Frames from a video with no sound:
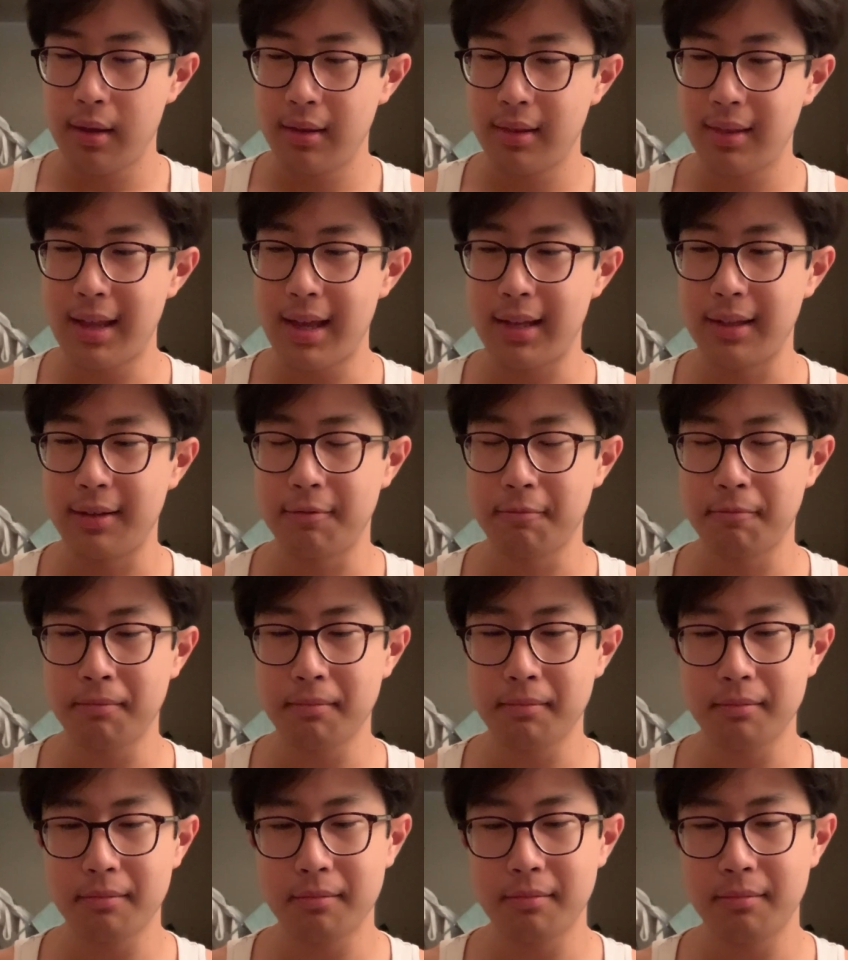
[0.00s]
then
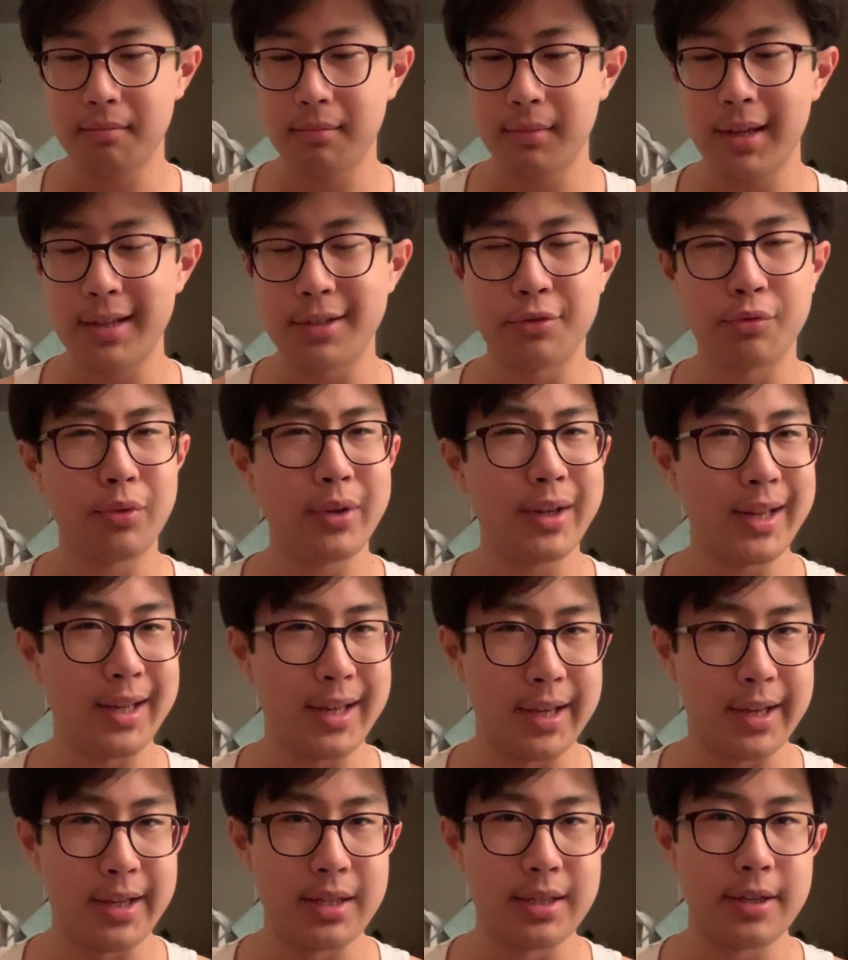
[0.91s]
it's really
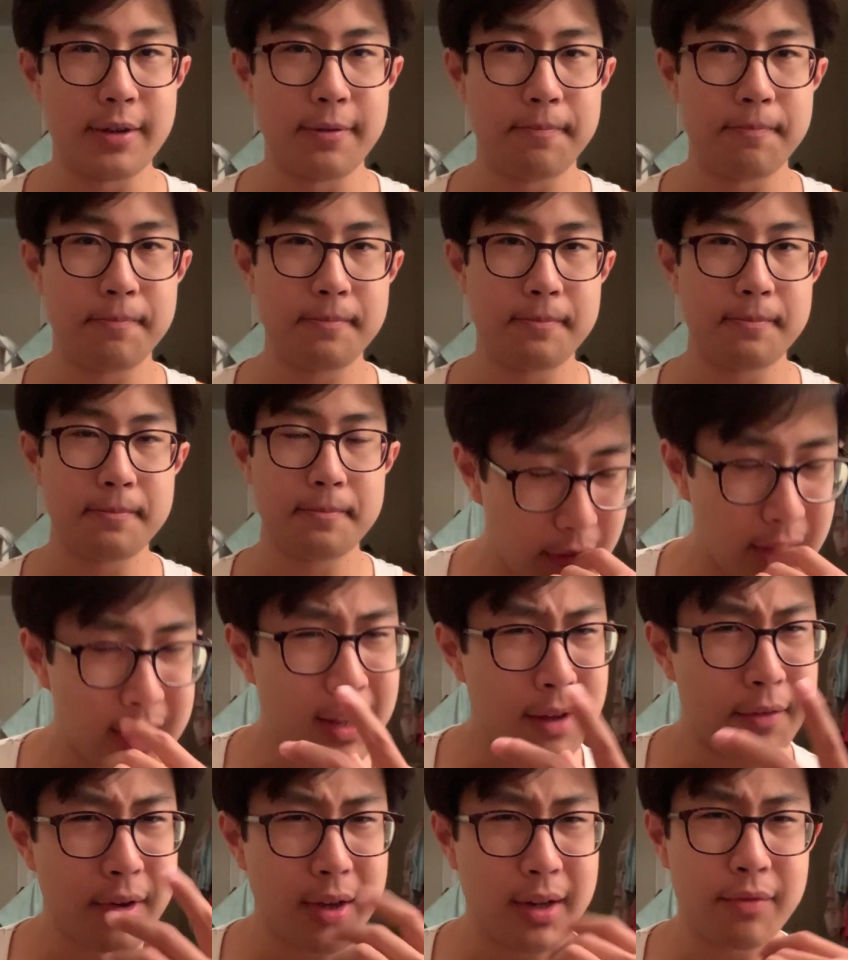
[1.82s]
easy.
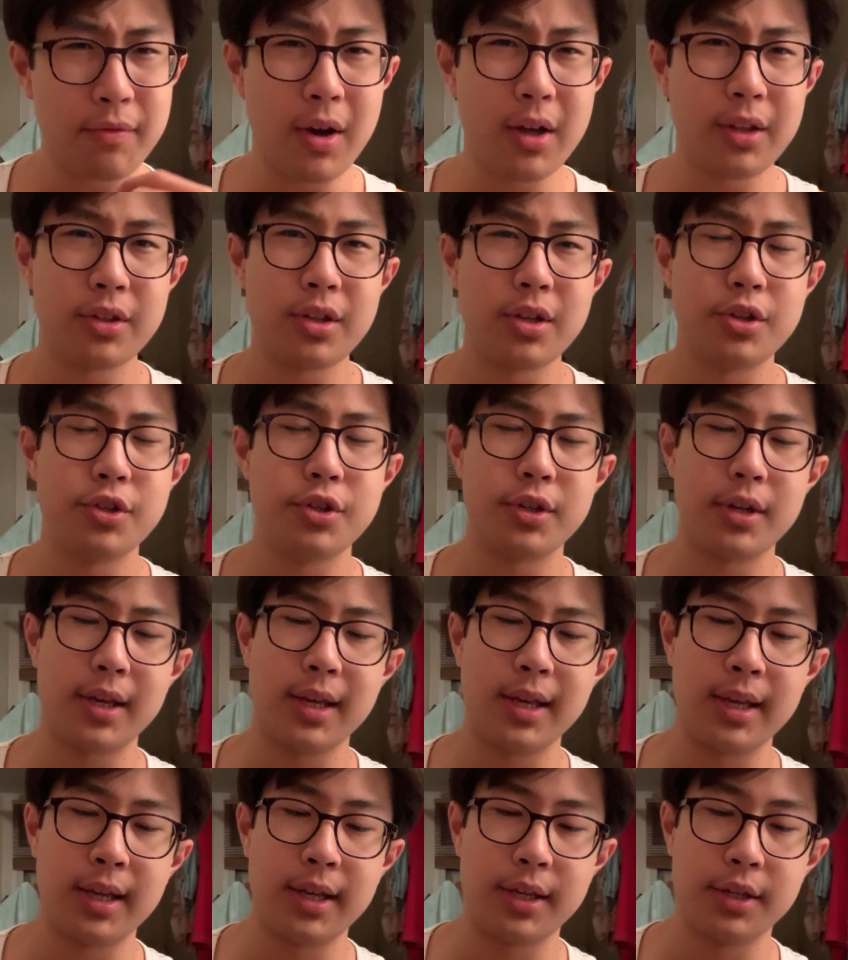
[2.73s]
Another advantage
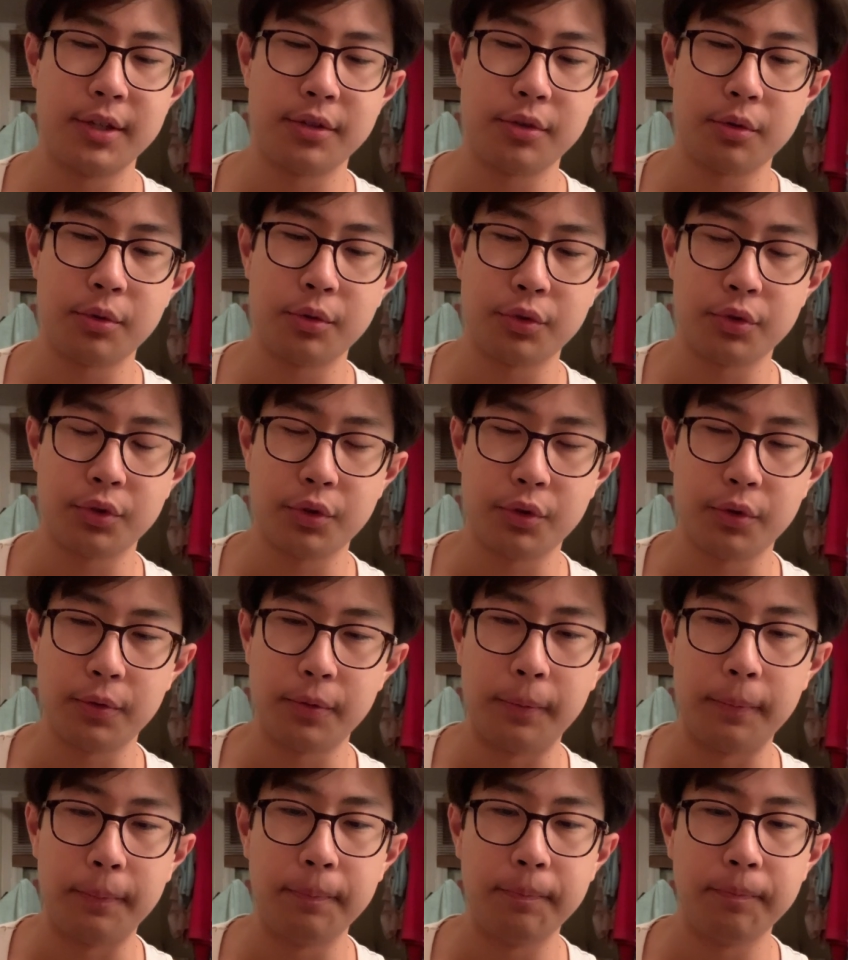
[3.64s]
is
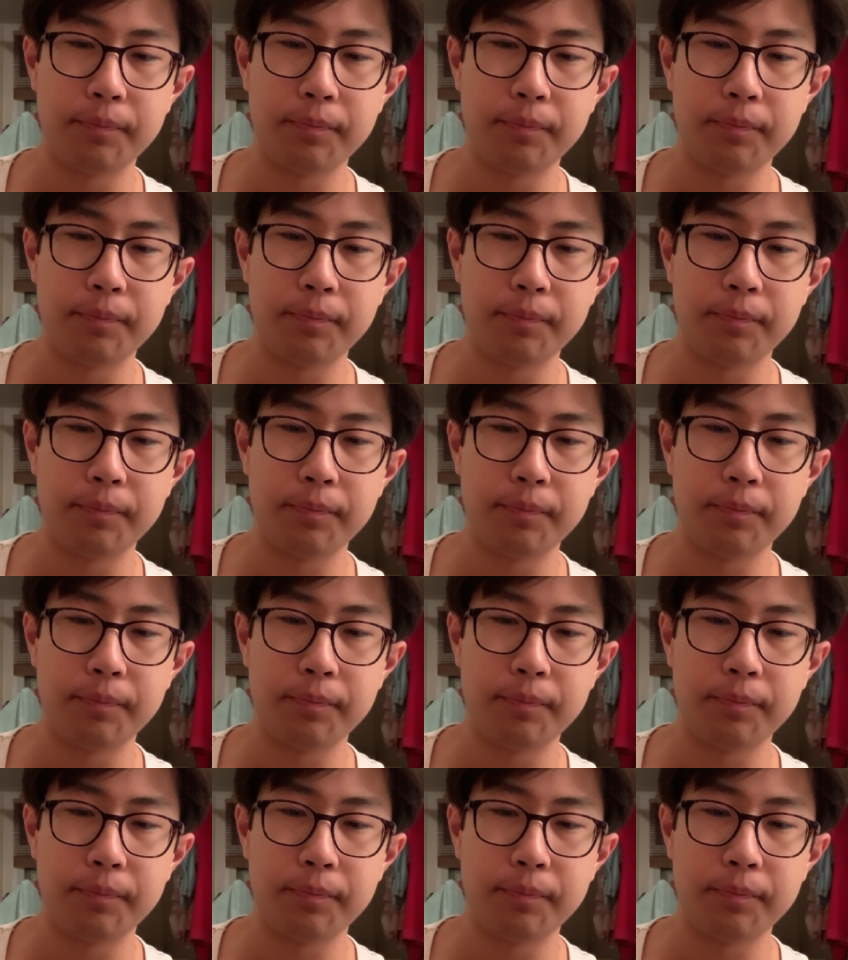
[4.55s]
also